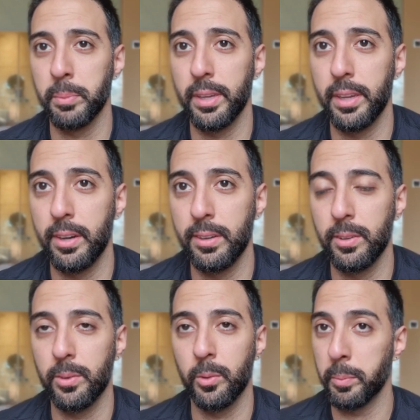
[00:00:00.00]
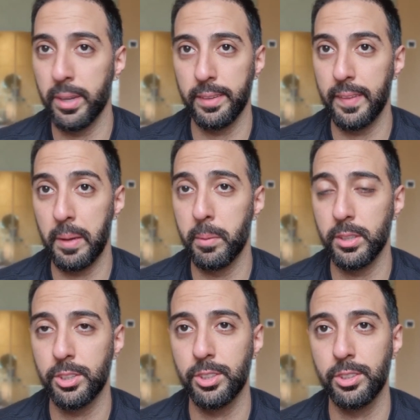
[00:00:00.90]
my hair or my head that
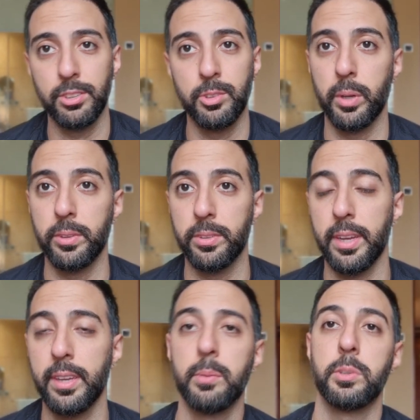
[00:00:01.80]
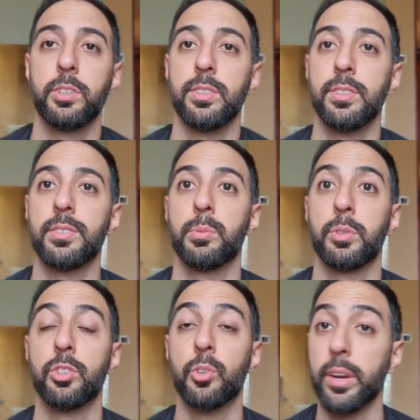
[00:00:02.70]
much throughout the day, which
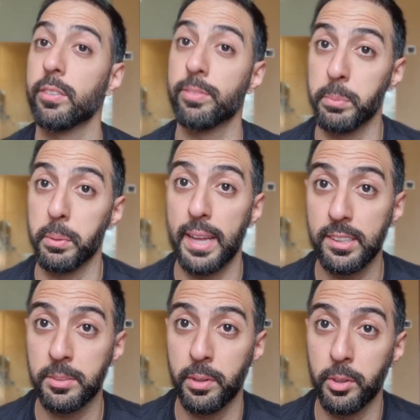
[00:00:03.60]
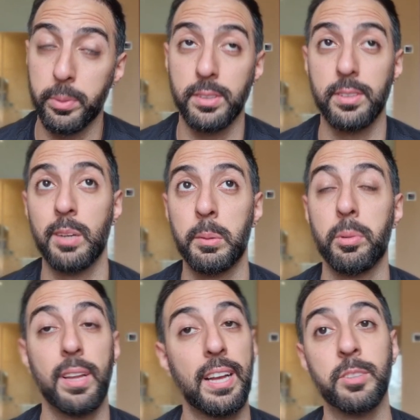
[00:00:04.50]
is great from the last month, because I
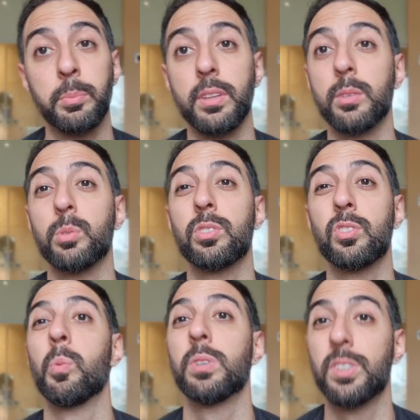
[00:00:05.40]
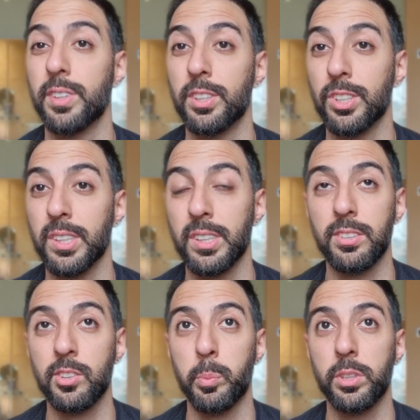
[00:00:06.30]
remember last month there was so much of itching and
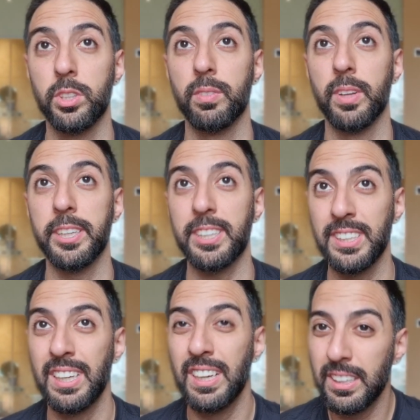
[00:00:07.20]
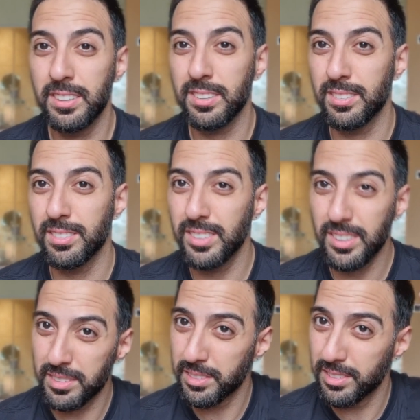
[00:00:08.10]
so much of like
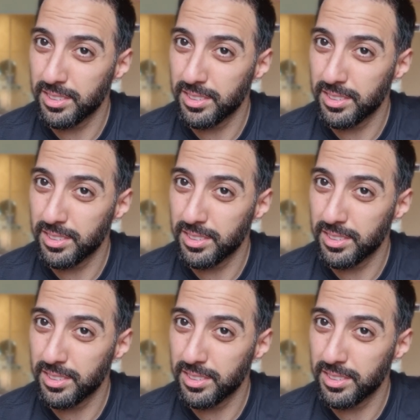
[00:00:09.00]
just